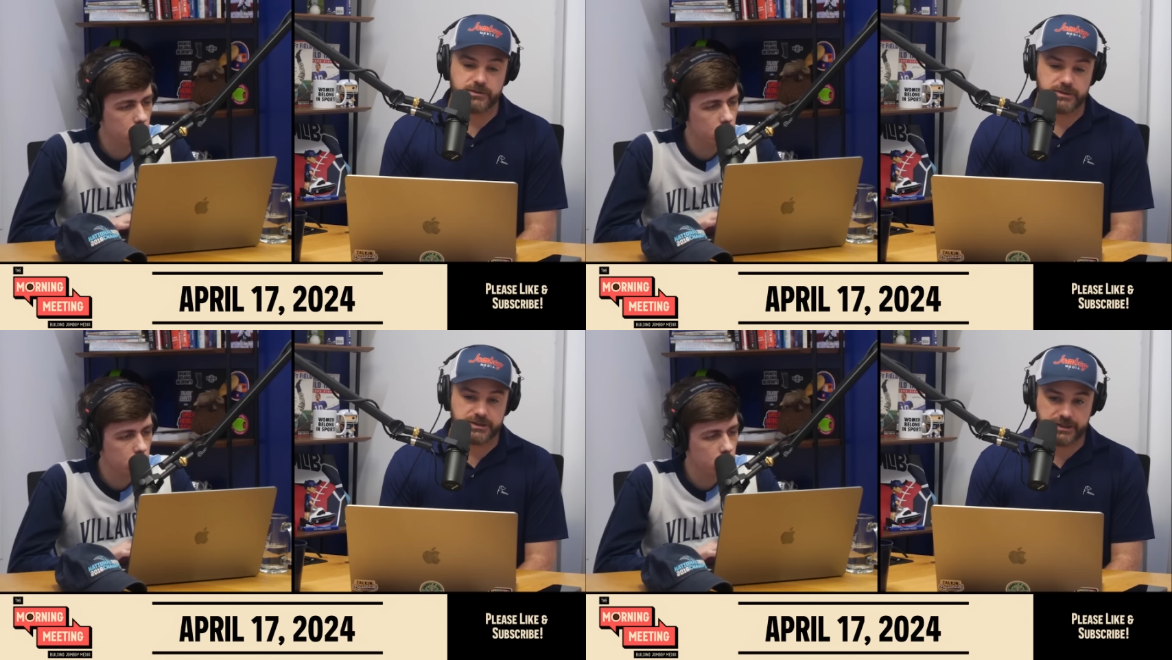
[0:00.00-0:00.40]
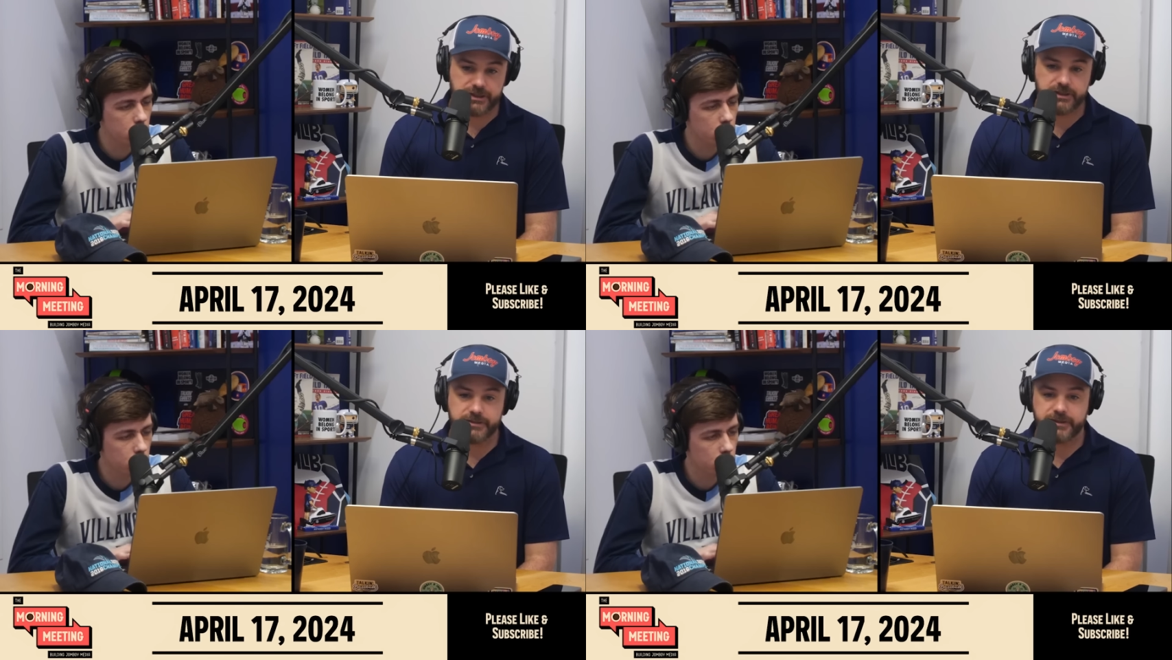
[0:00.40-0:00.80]

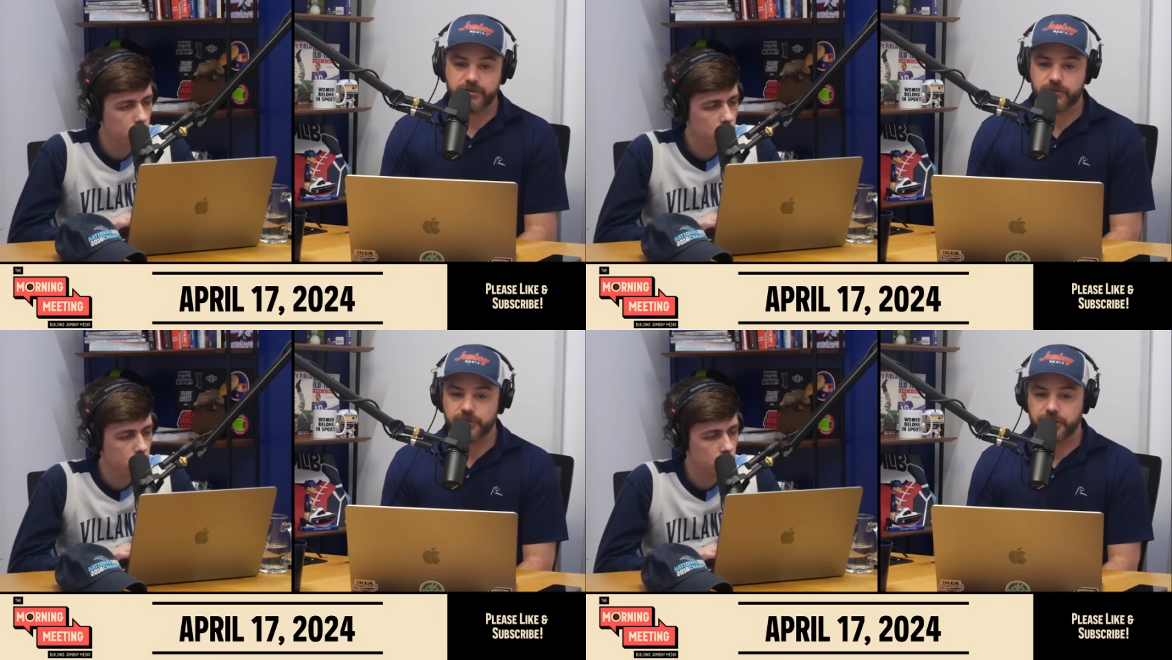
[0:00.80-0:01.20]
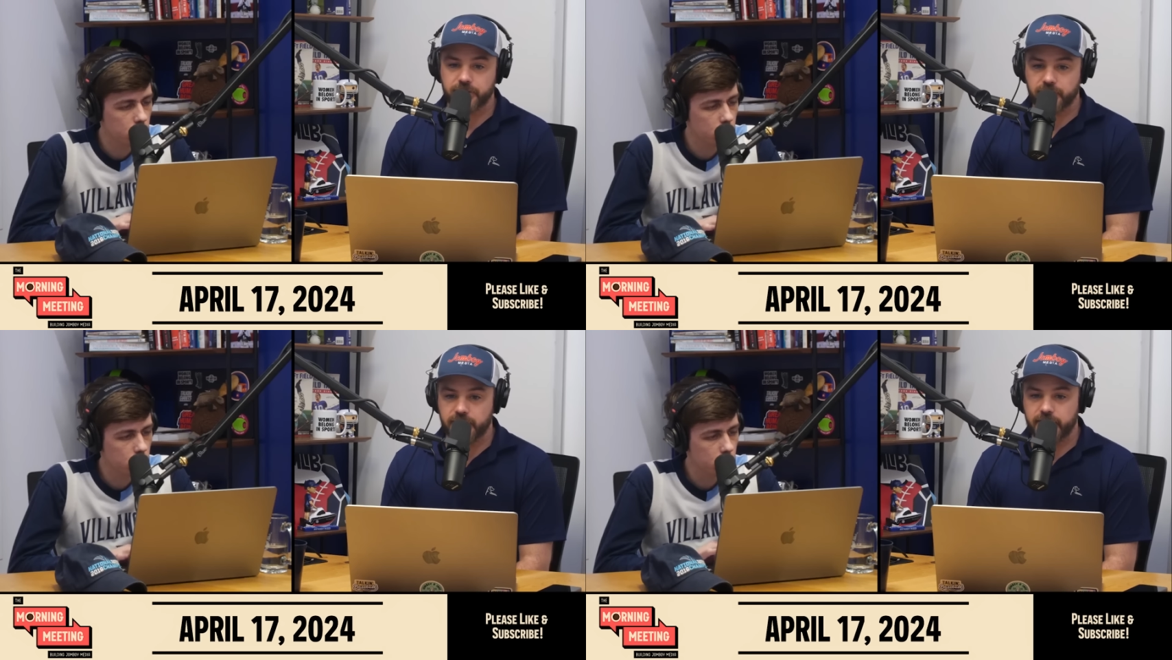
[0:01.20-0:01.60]
Speaker 1: see because I don't
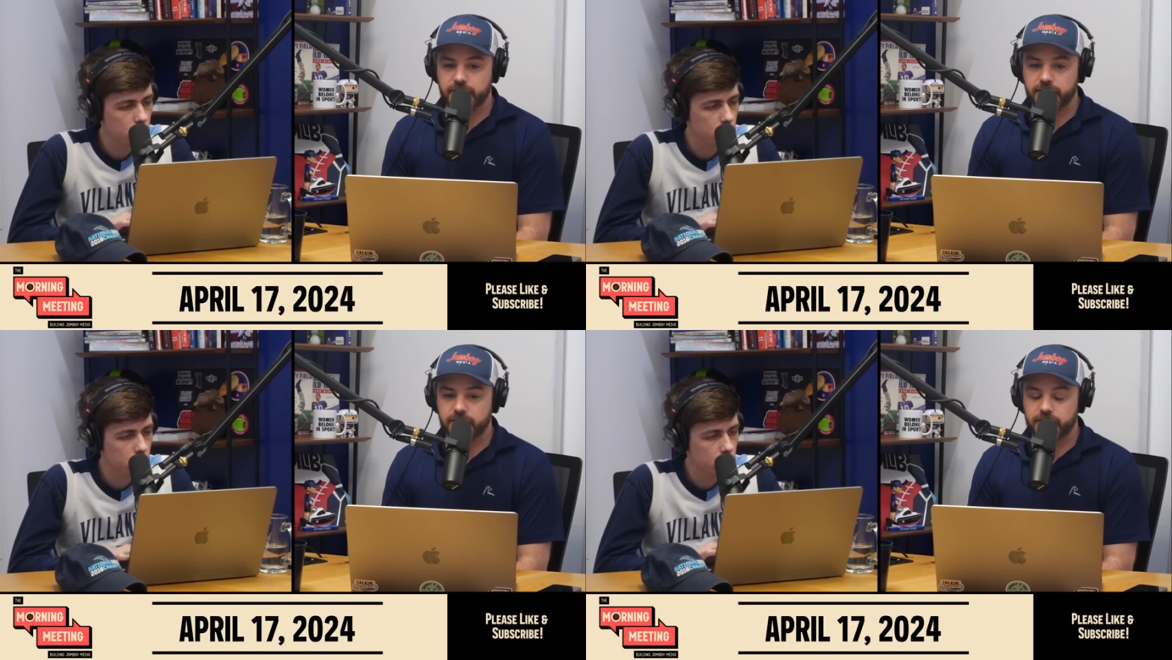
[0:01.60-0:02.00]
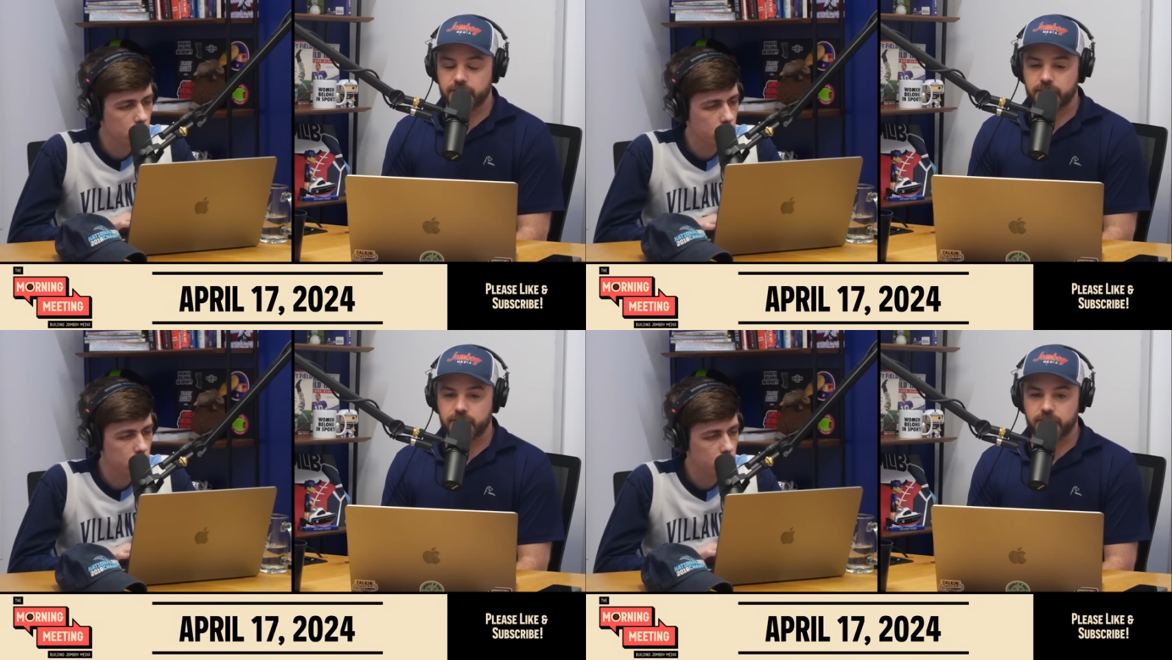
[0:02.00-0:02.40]
really go on
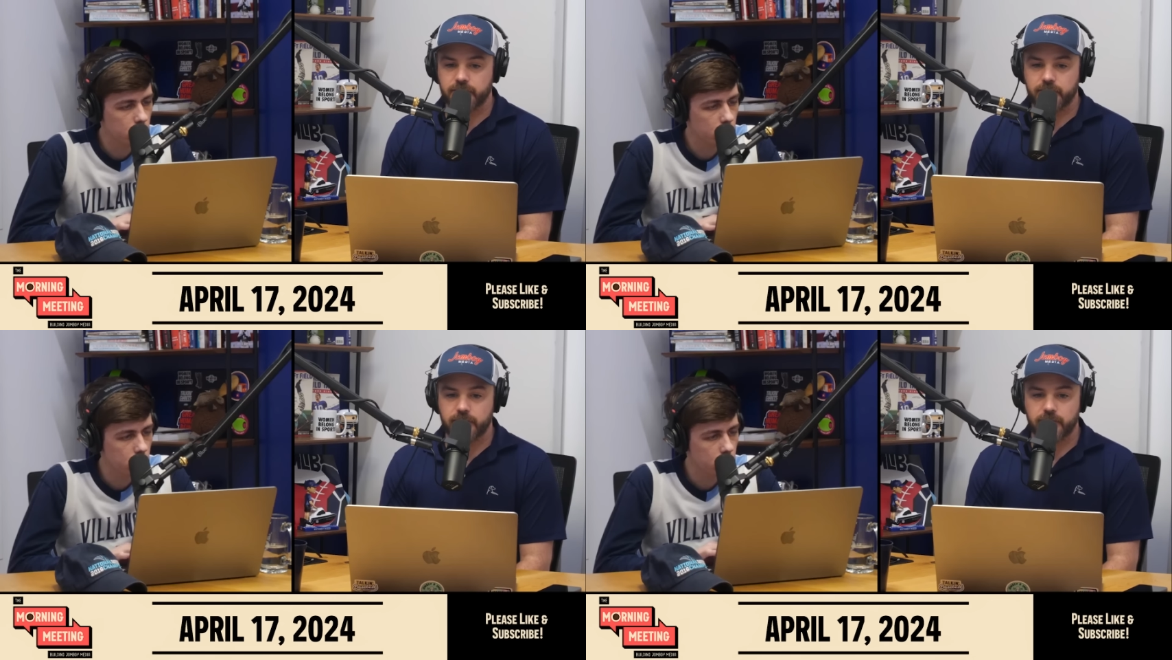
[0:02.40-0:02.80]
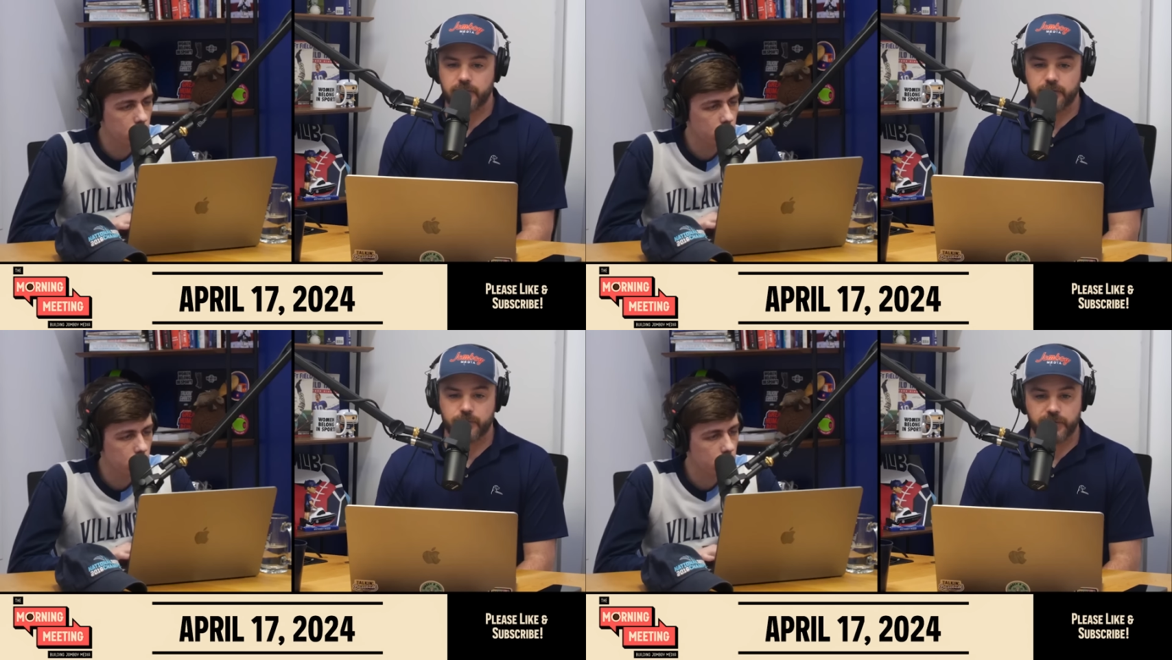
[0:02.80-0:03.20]

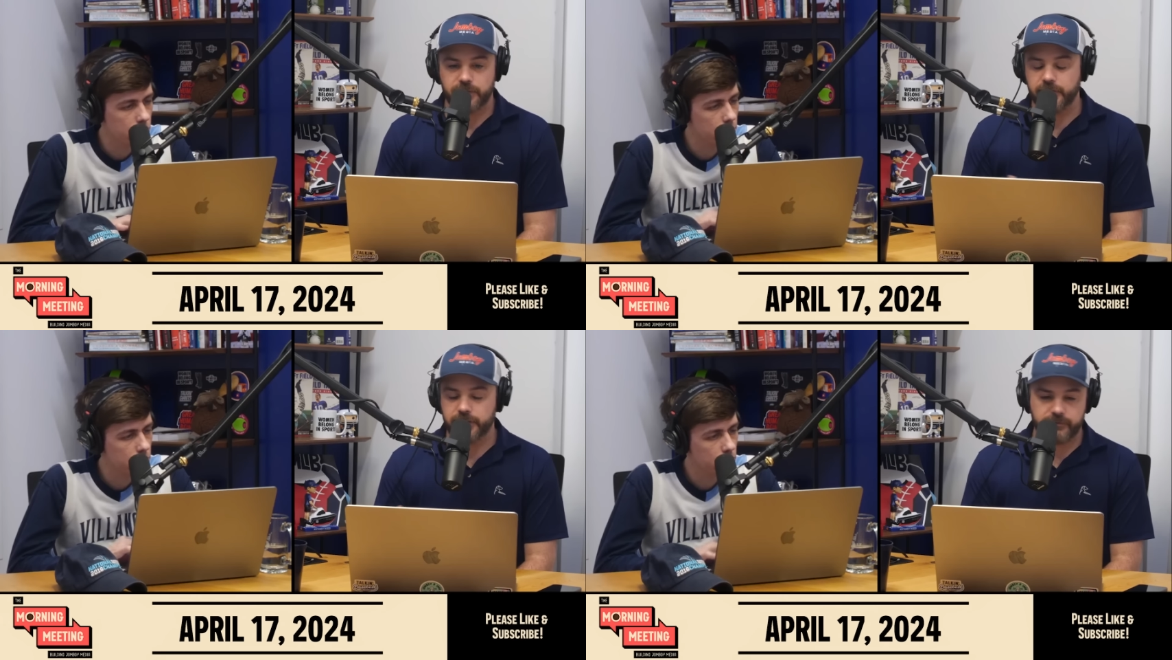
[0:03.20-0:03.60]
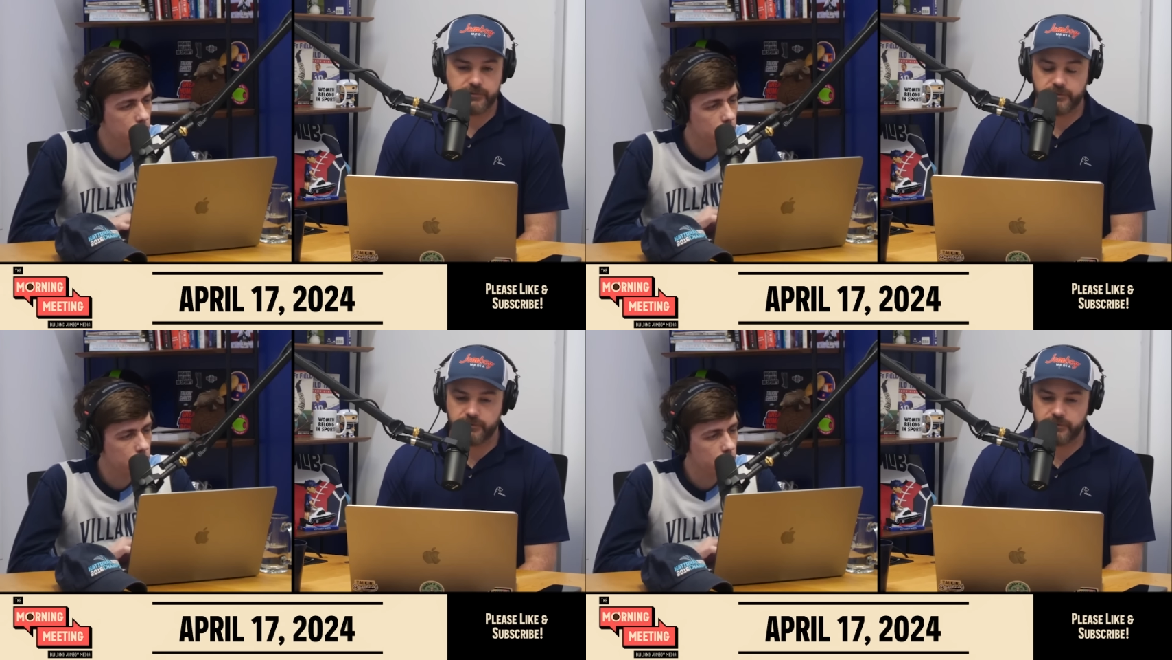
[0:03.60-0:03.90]
Twitter and,